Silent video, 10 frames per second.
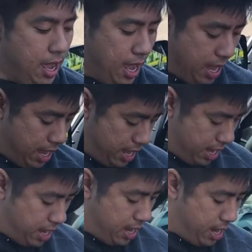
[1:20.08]

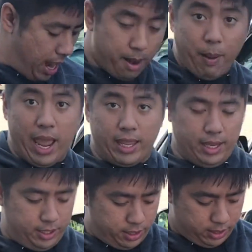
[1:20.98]

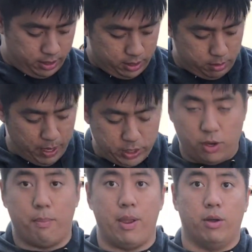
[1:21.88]
Unpackage, just make sure
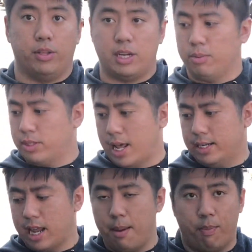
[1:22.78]
you peel the
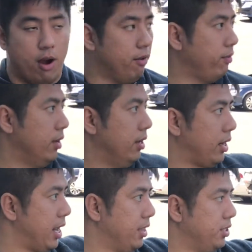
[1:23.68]
double-sided tape off,
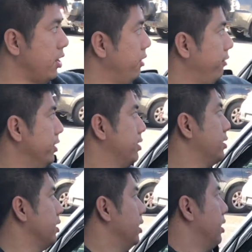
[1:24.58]
clean the surface.
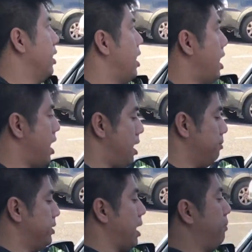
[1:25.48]

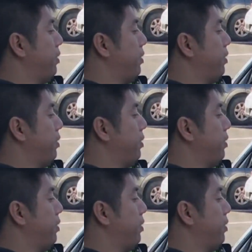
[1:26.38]
Same